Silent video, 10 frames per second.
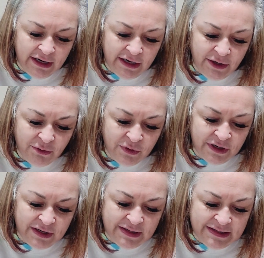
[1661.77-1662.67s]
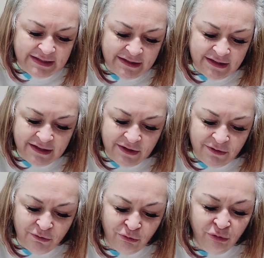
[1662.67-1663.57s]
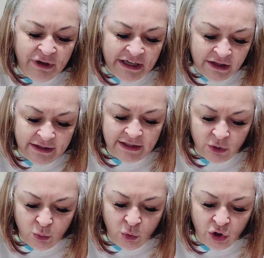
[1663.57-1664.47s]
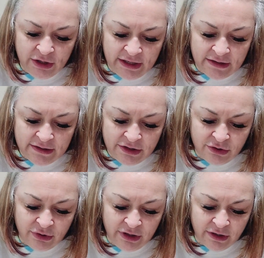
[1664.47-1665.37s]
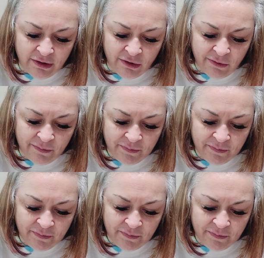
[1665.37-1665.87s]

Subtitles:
it was really a working studio.